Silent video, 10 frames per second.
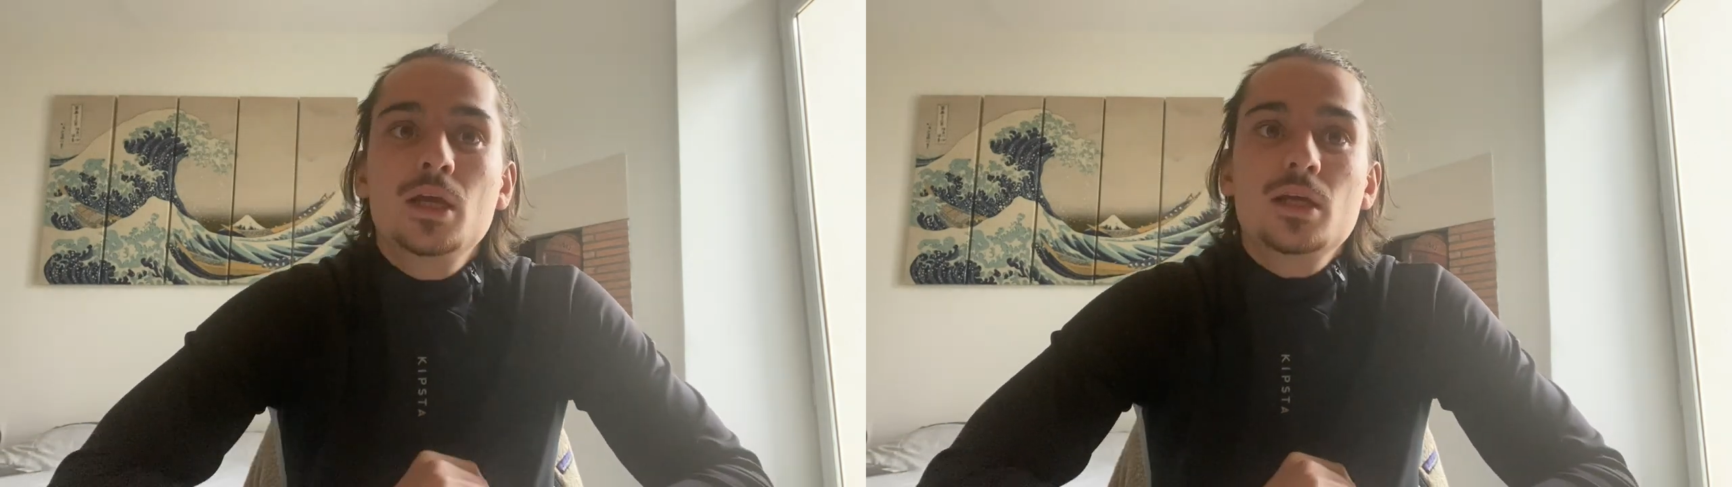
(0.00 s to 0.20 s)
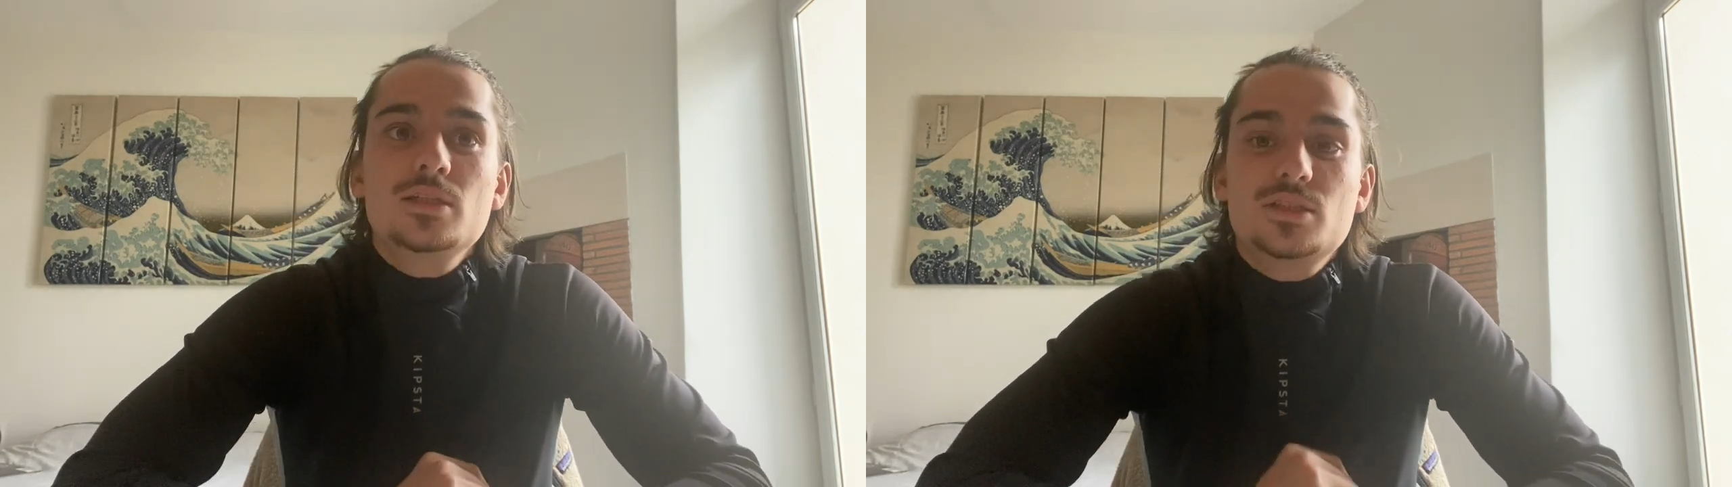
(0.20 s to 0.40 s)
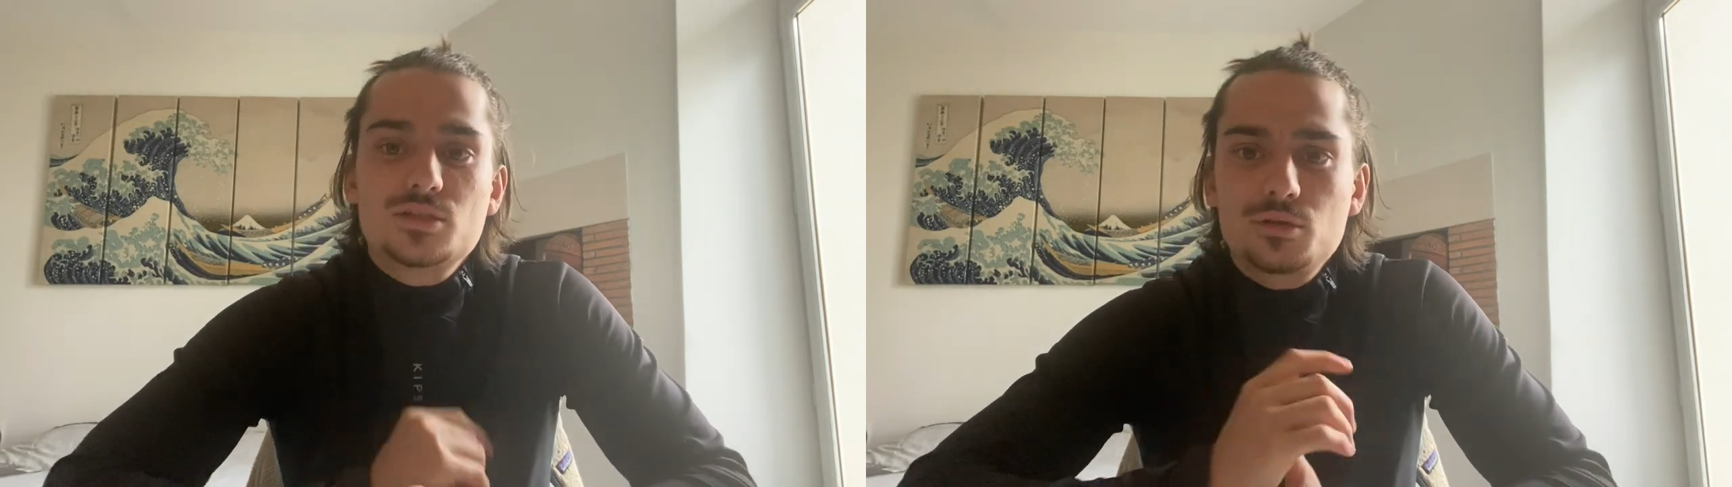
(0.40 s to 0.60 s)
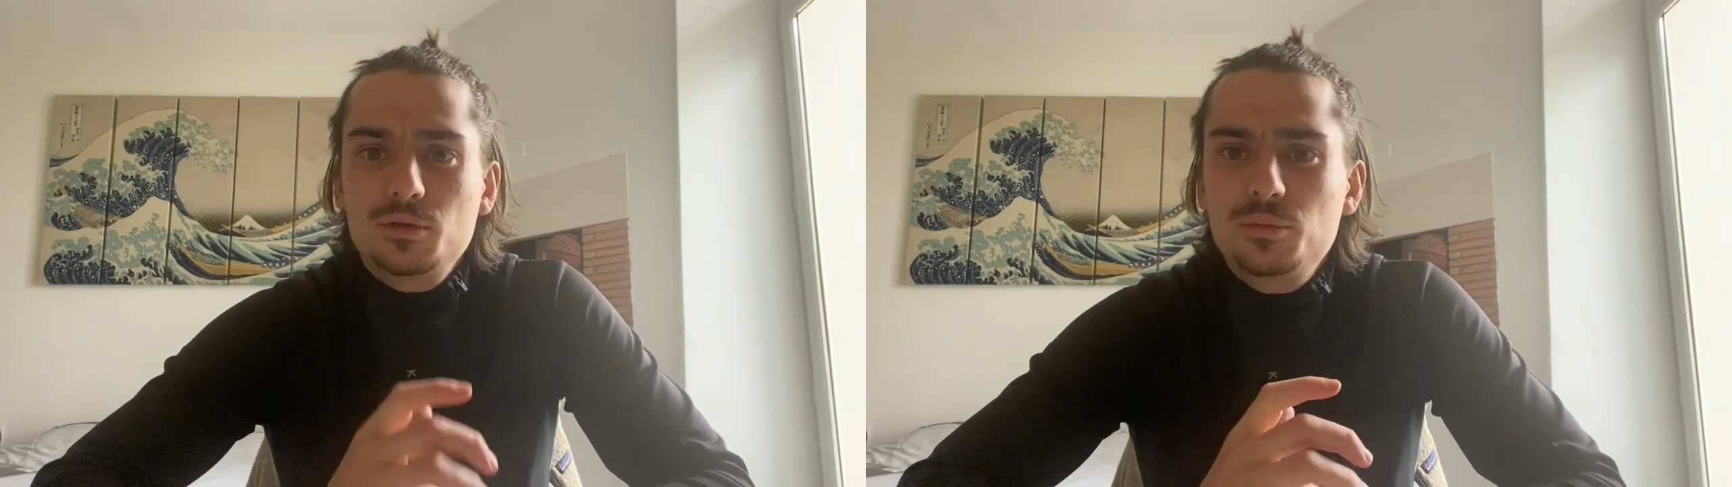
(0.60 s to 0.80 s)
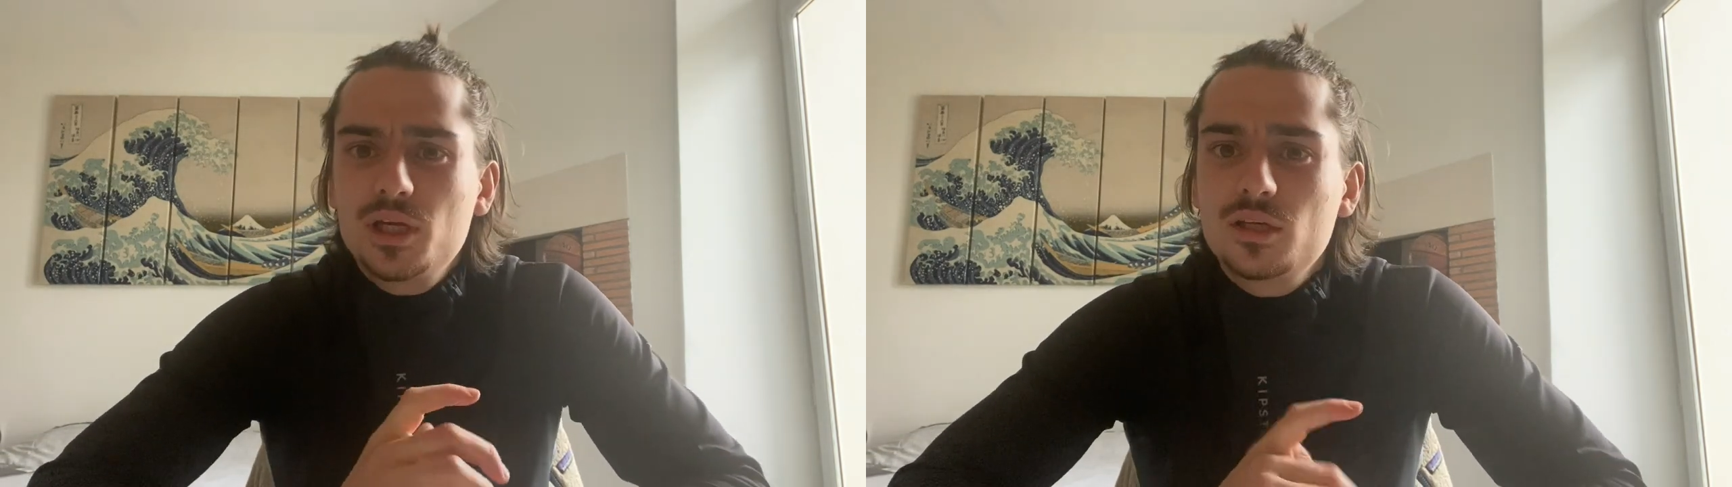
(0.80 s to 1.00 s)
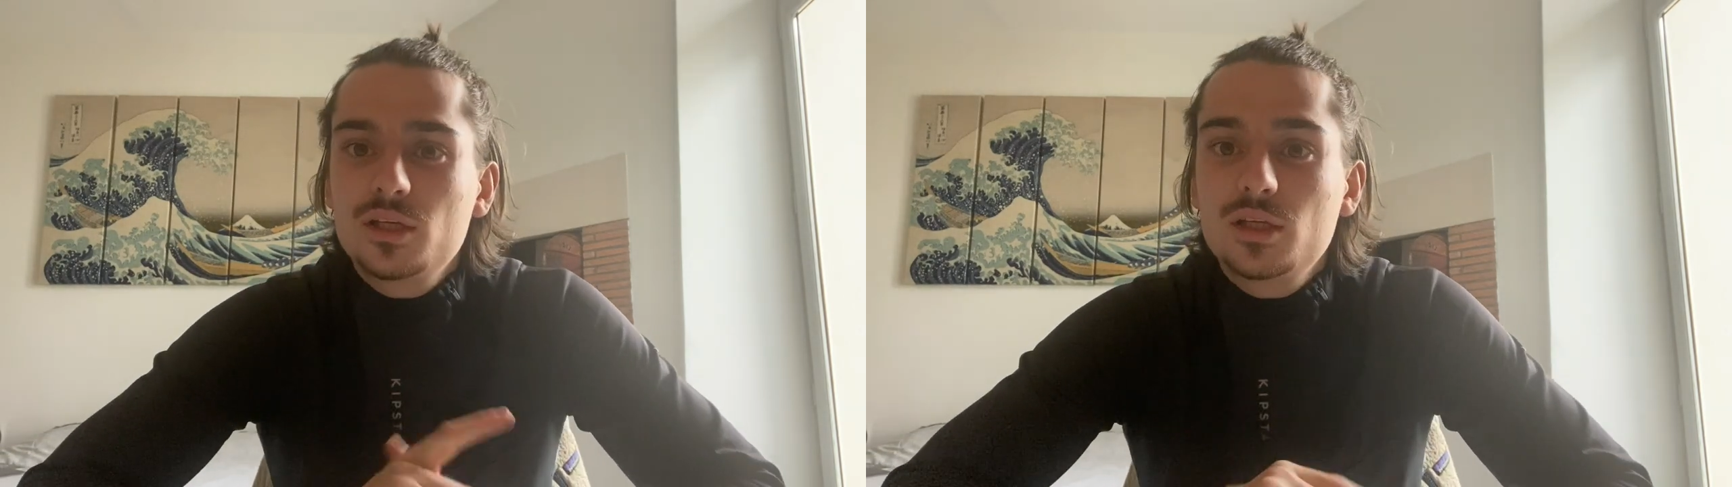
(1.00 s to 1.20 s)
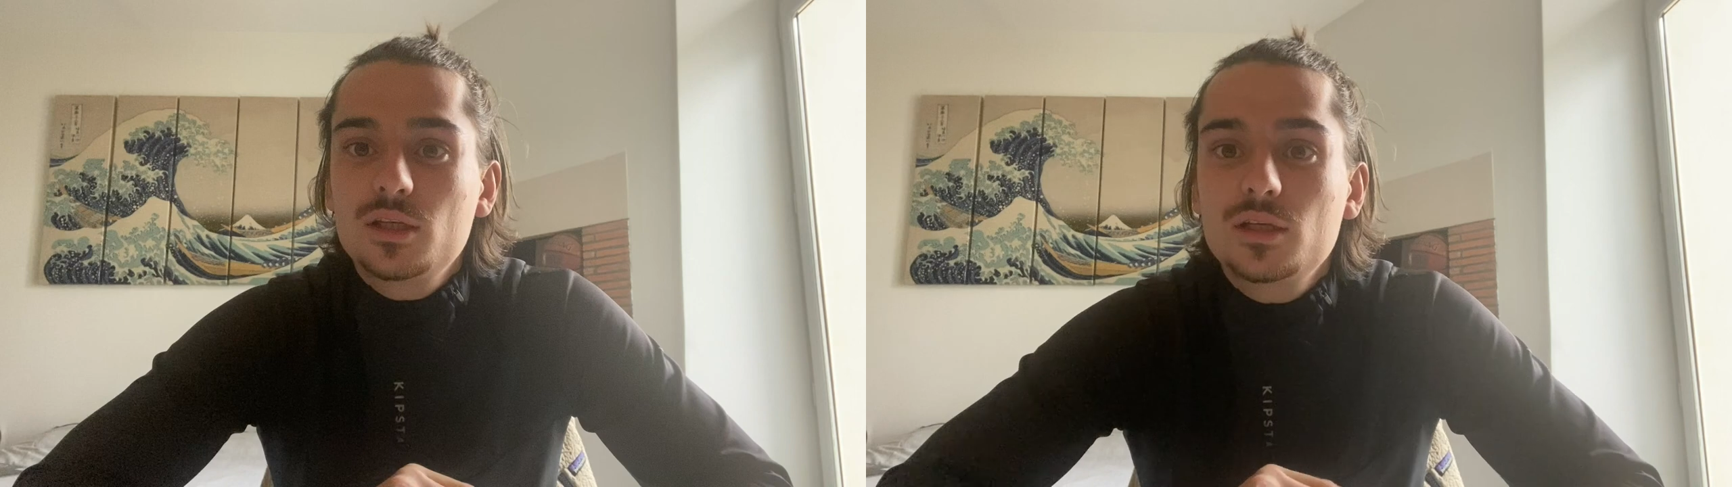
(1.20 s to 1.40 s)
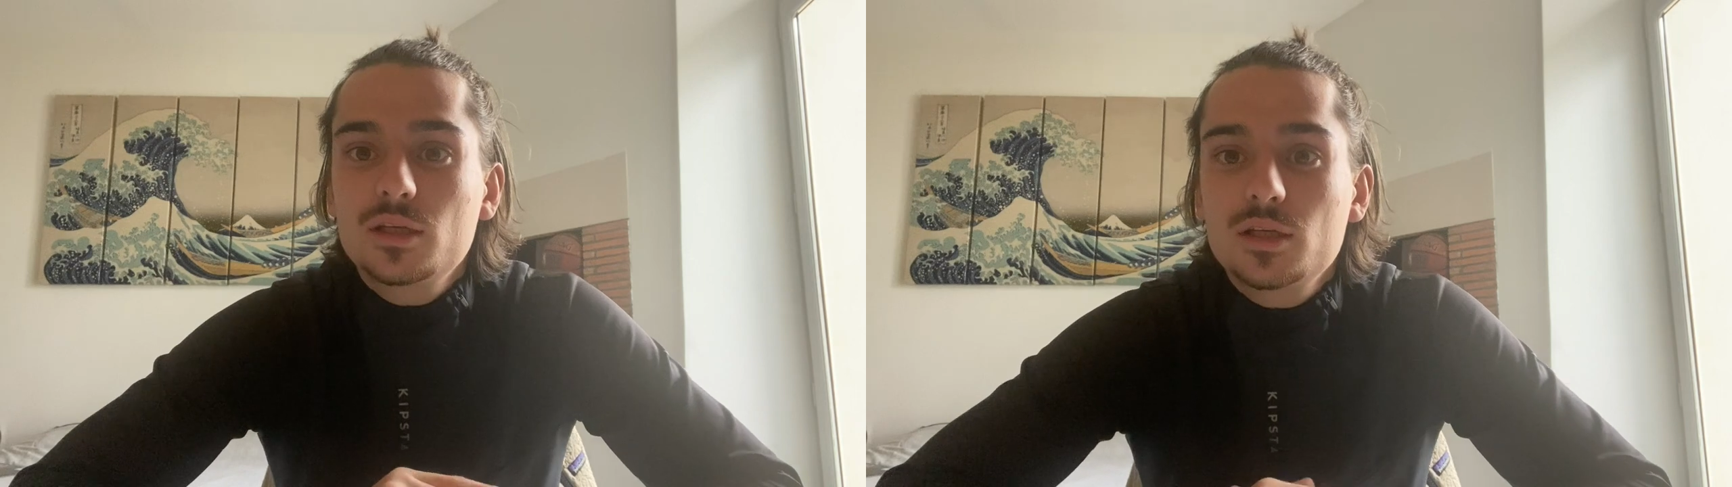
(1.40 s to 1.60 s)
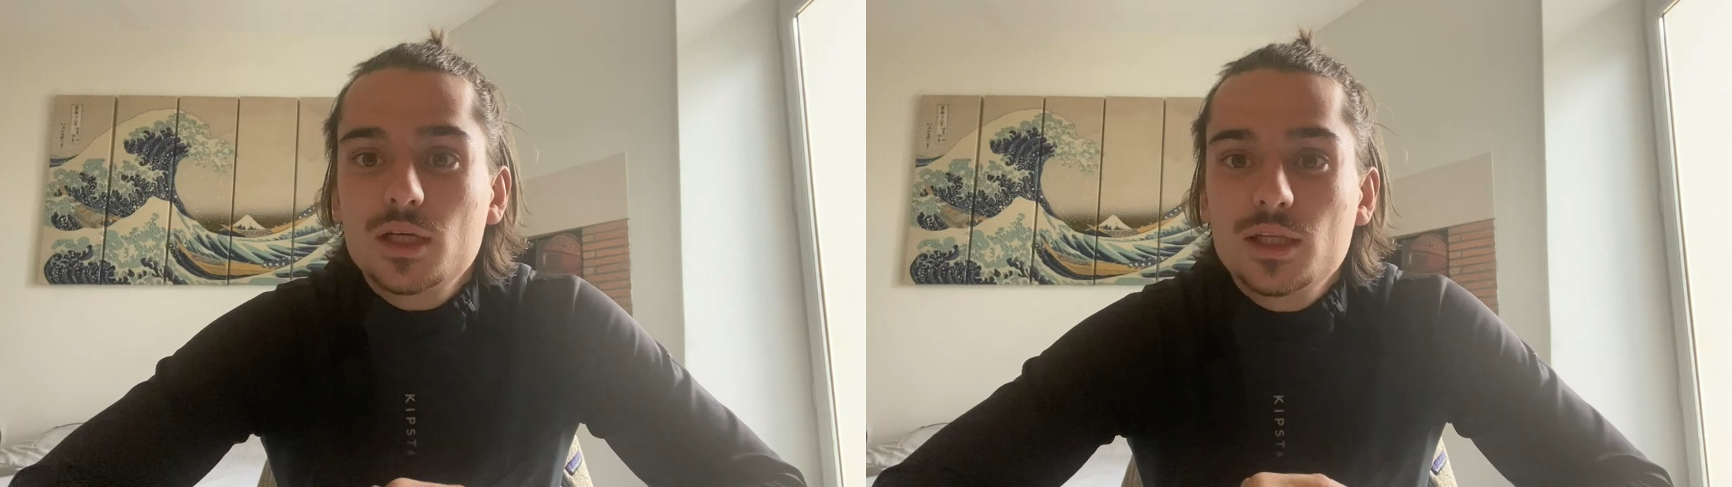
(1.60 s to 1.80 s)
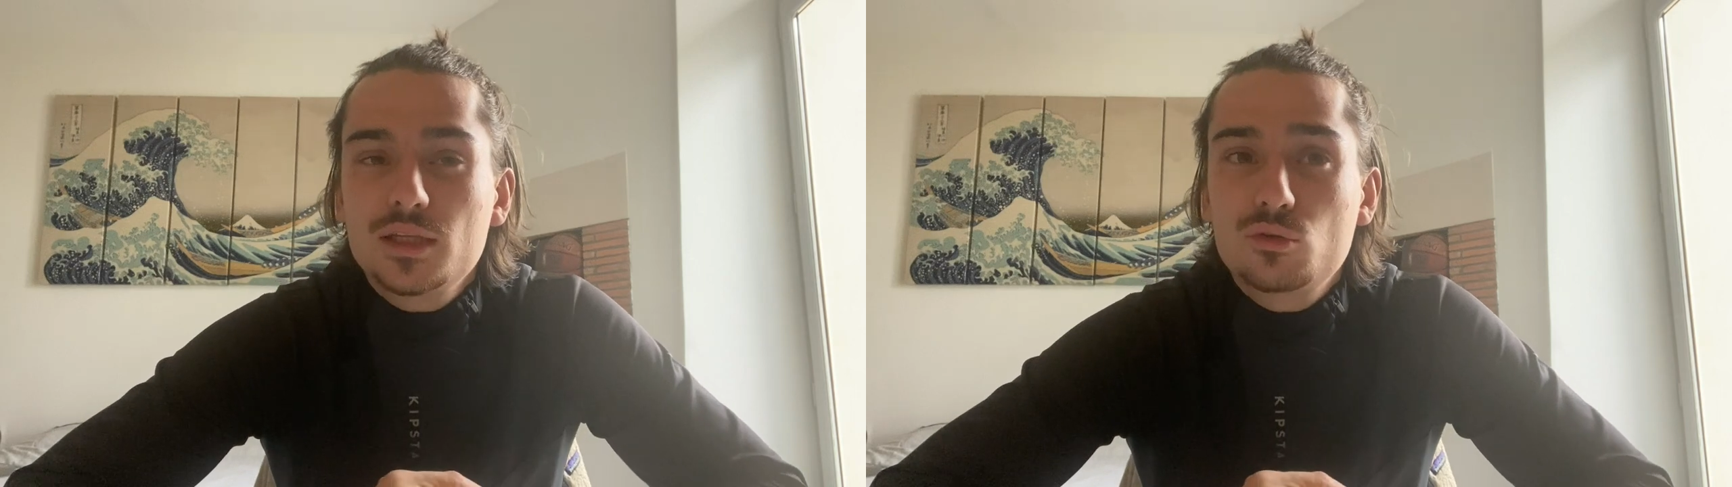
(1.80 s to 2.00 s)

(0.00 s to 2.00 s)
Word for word: the history began in